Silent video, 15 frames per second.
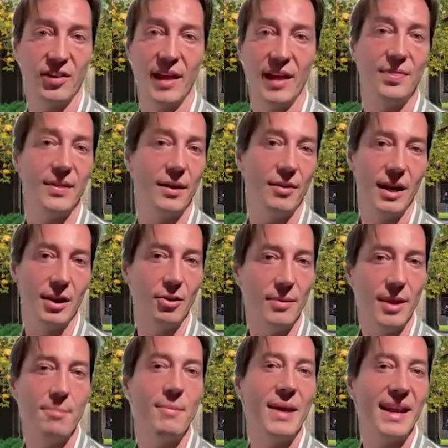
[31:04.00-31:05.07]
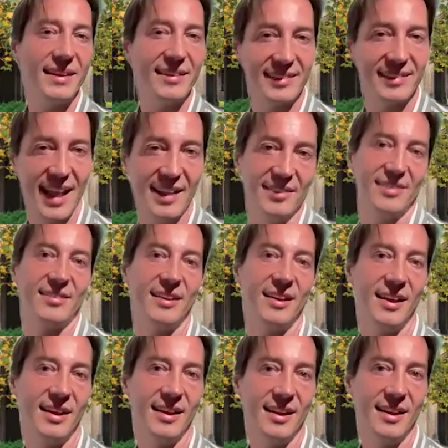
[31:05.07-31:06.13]
said there. It, it makes sense
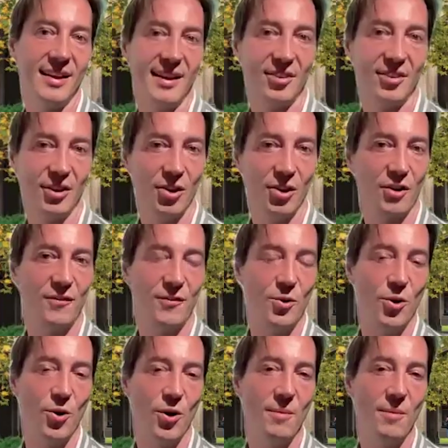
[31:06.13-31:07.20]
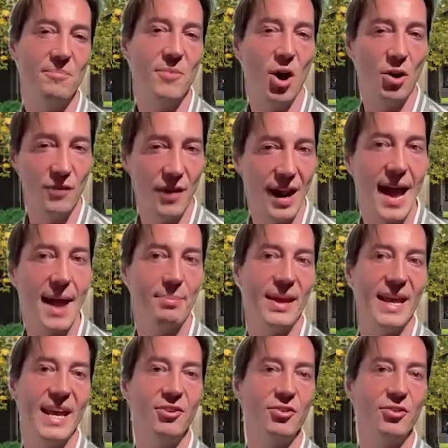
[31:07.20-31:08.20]
to look for overlapping